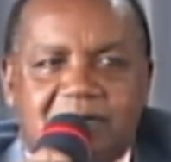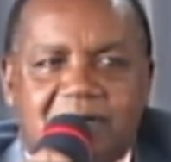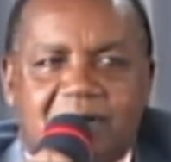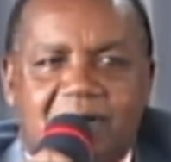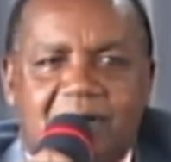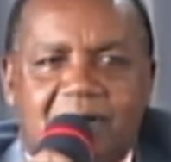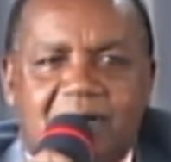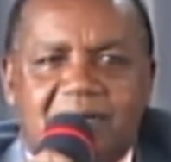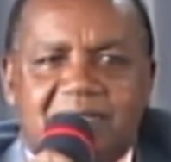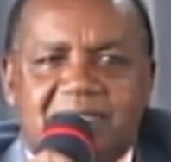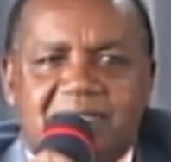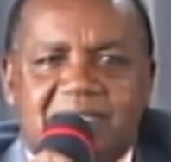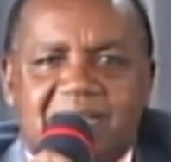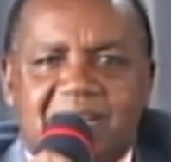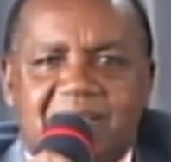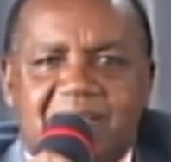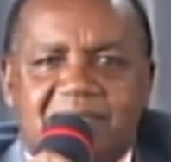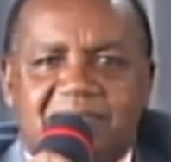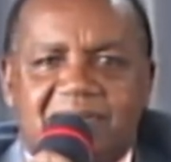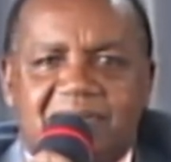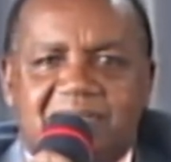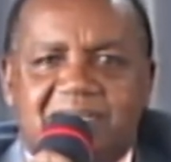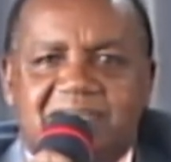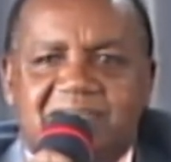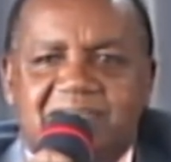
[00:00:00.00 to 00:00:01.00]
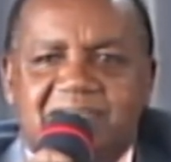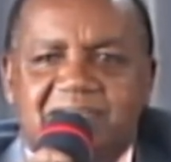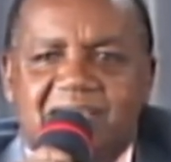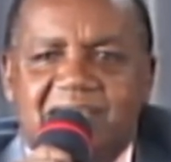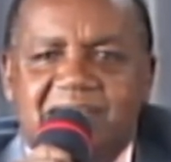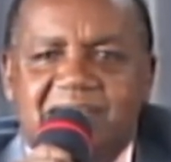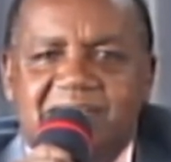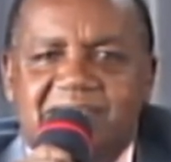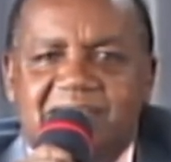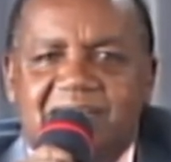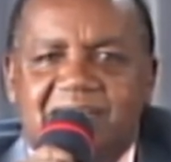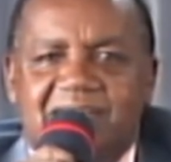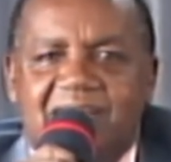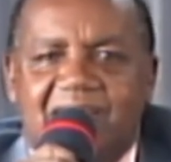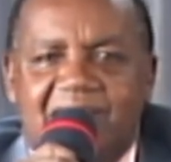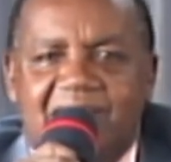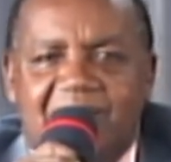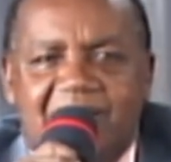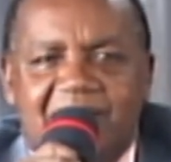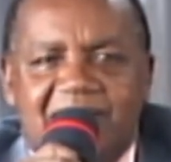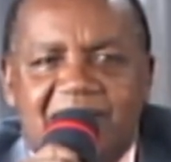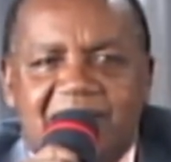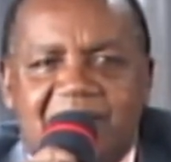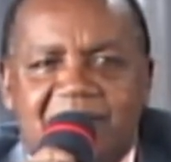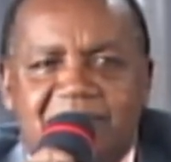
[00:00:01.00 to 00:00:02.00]
God never created
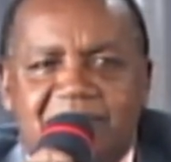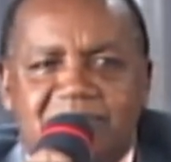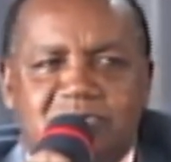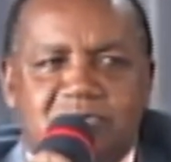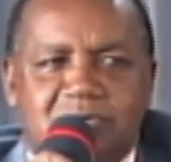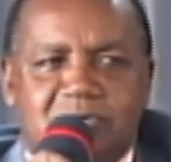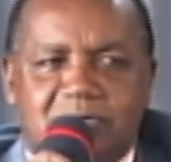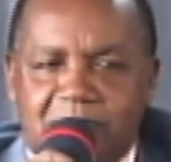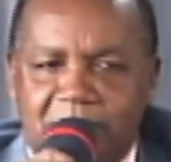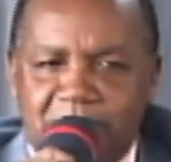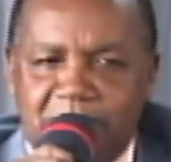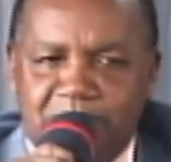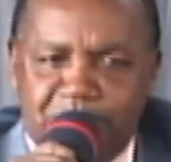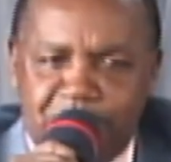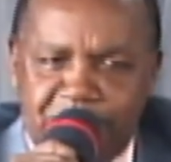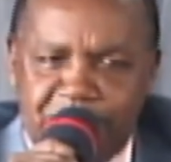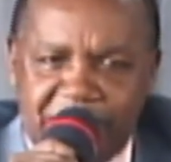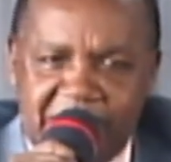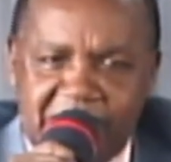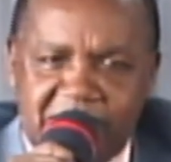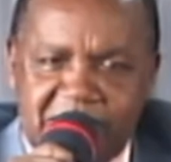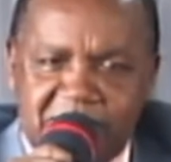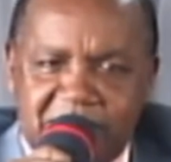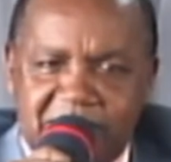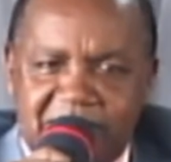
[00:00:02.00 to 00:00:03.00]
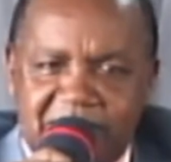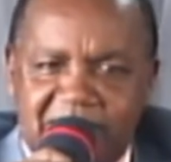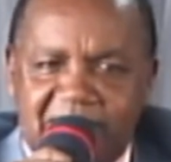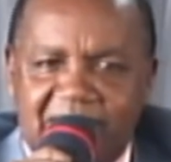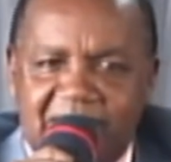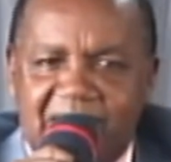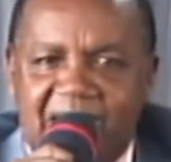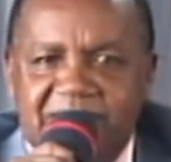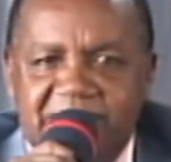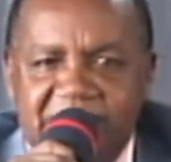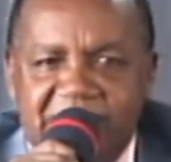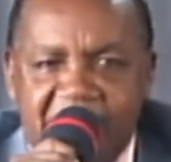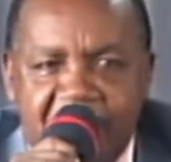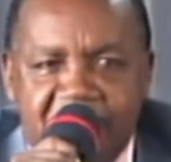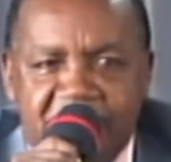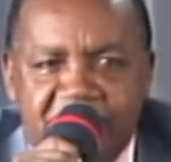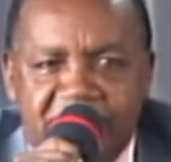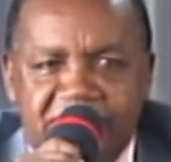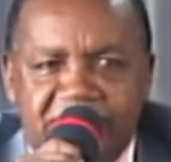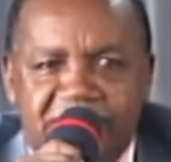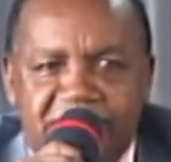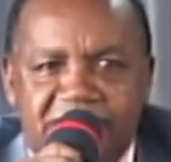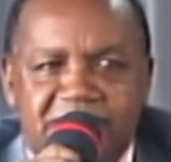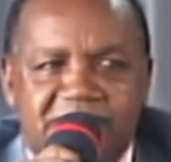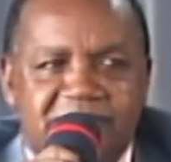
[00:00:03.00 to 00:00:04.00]
Adam to compete with
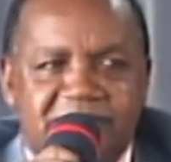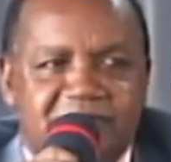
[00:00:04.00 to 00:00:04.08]
Eve.